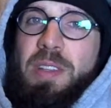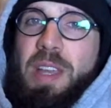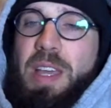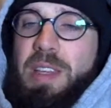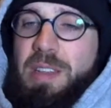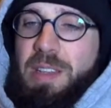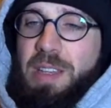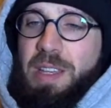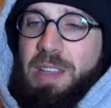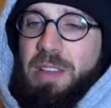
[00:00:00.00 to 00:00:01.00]
that
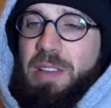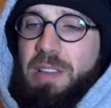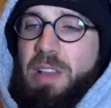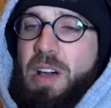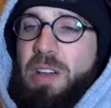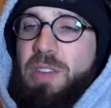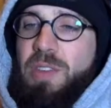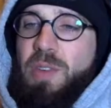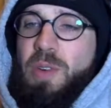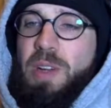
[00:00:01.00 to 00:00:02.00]
it longs
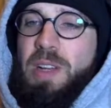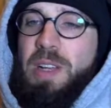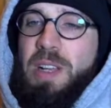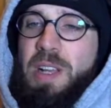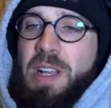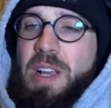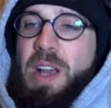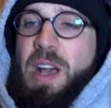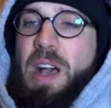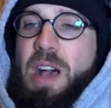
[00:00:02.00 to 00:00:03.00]
for.
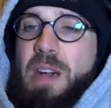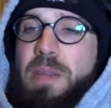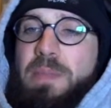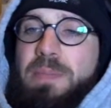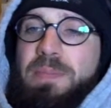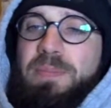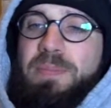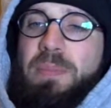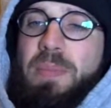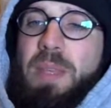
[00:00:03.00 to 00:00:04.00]
A
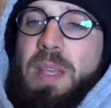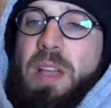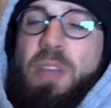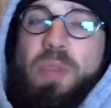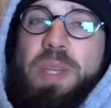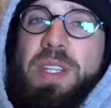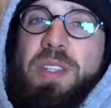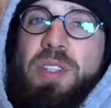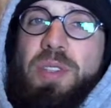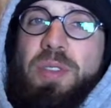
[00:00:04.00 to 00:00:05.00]
green
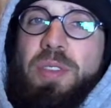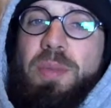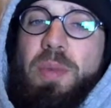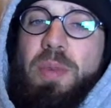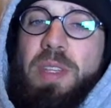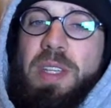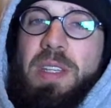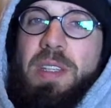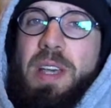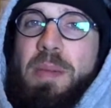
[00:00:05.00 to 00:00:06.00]
juice smoothie.
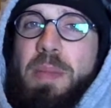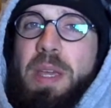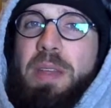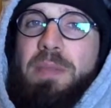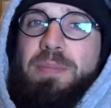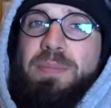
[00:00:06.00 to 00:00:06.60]
I make